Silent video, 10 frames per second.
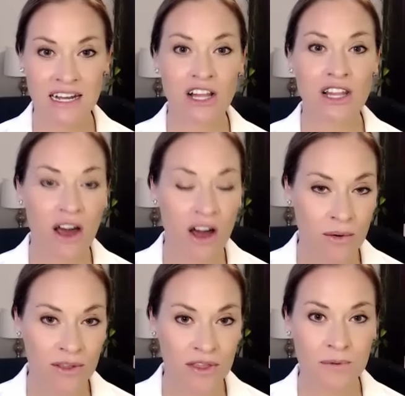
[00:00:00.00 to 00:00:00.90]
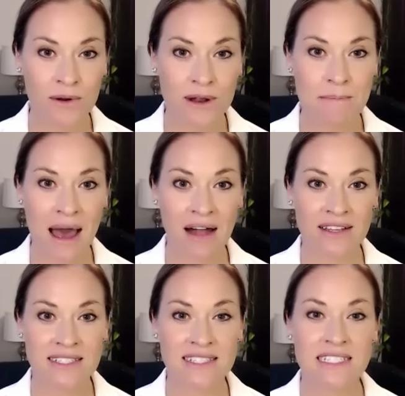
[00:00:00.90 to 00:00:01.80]
along with the root
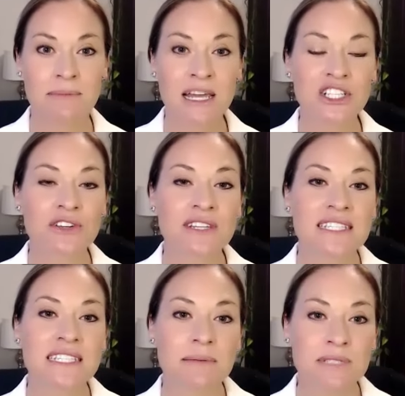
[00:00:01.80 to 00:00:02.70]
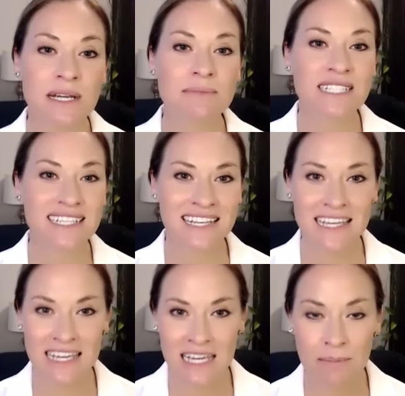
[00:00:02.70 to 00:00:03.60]
imbalance to make sure the symptom
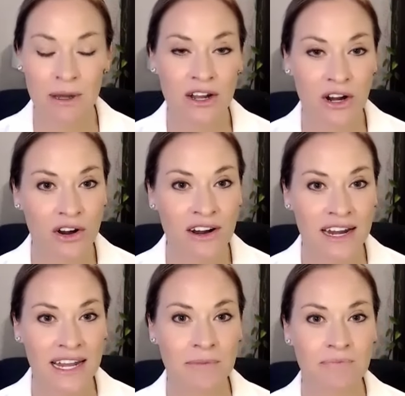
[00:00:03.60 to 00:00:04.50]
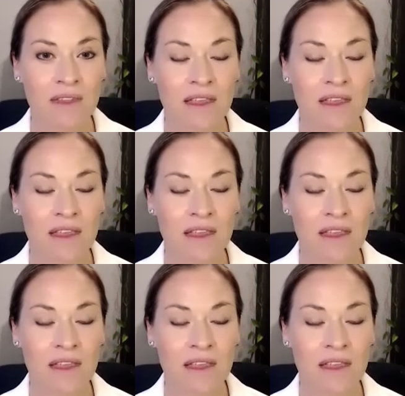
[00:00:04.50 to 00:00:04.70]
doesn't keep occurring.